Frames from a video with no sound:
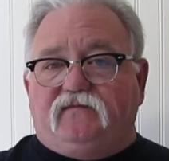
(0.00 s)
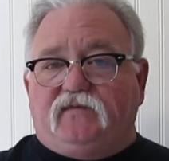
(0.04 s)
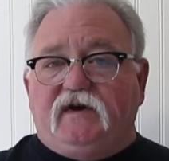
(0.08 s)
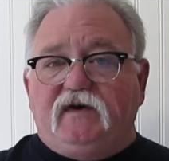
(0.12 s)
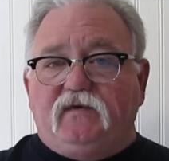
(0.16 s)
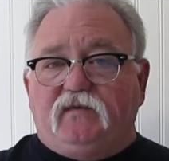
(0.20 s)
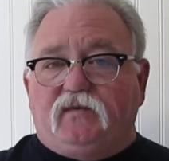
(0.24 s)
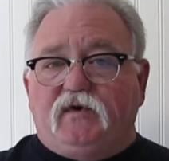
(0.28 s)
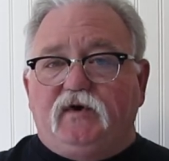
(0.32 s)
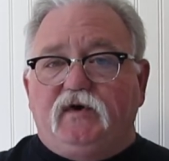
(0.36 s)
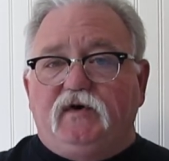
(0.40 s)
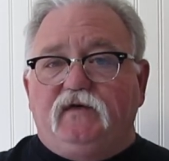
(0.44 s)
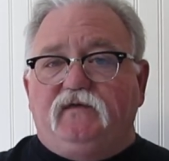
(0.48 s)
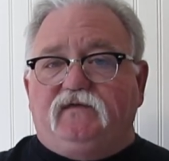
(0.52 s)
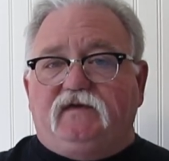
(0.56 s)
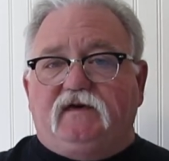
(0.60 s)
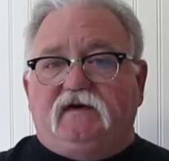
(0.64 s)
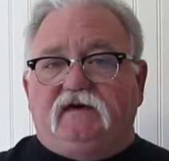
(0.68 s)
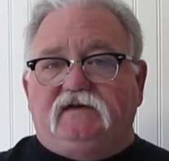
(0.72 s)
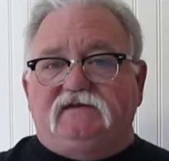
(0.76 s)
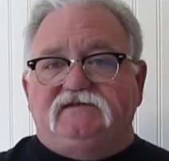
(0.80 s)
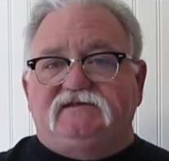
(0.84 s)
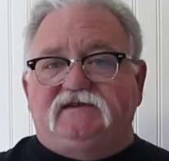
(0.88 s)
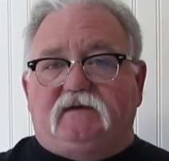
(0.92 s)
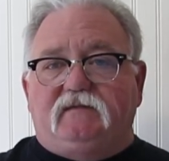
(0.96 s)

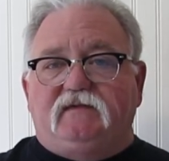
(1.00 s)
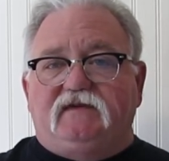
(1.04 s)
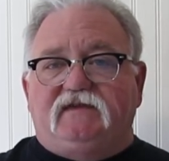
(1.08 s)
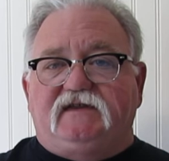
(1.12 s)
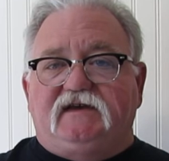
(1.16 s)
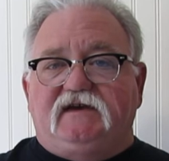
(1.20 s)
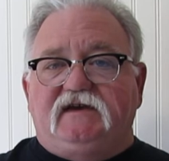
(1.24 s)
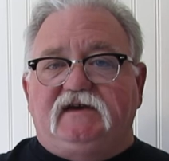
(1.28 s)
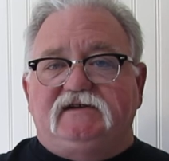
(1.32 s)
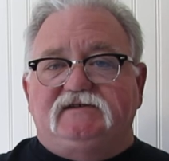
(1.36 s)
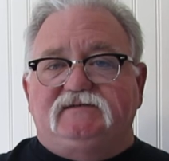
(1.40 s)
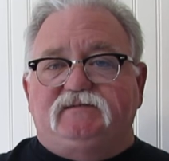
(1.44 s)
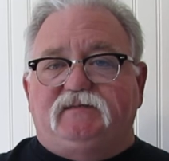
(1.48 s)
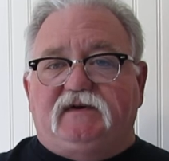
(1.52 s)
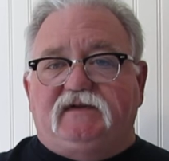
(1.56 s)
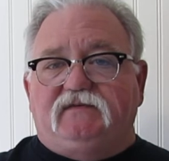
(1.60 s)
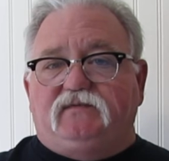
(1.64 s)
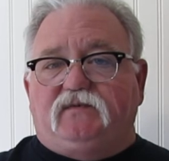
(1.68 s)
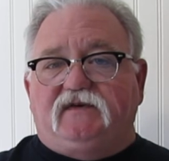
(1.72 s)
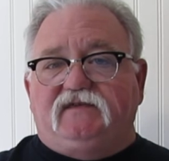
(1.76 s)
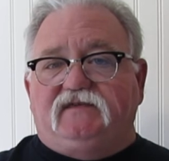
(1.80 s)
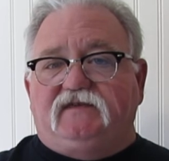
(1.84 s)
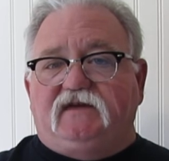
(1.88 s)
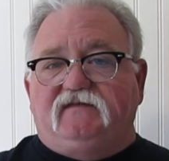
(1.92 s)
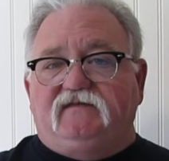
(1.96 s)
re-roofed some of these, but
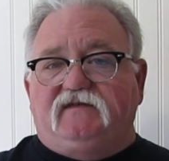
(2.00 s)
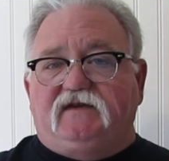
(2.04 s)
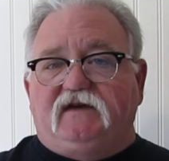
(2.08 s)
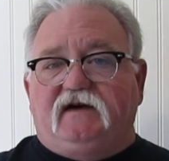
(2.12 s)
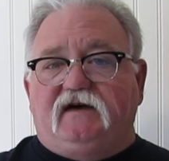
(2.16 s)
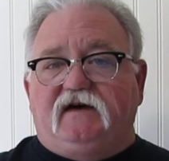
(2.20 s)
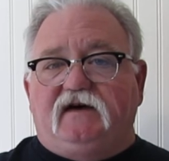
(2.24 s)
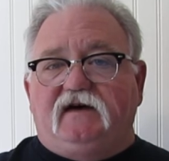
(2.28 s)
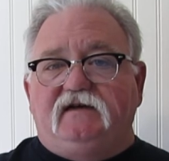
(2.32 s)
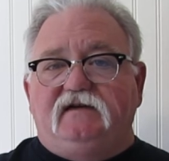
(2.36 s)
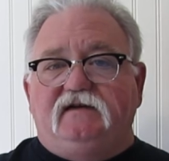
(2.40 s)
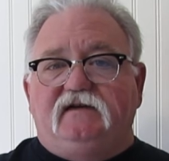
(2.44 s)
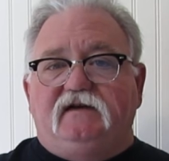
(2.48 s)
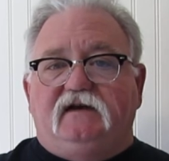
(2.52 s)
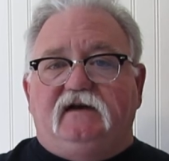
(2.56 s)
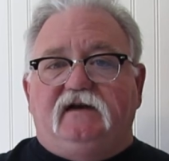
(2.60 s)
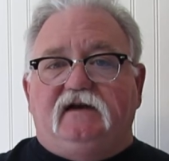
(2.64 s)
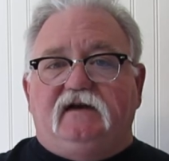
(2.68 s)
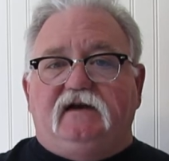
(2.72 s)
what they've done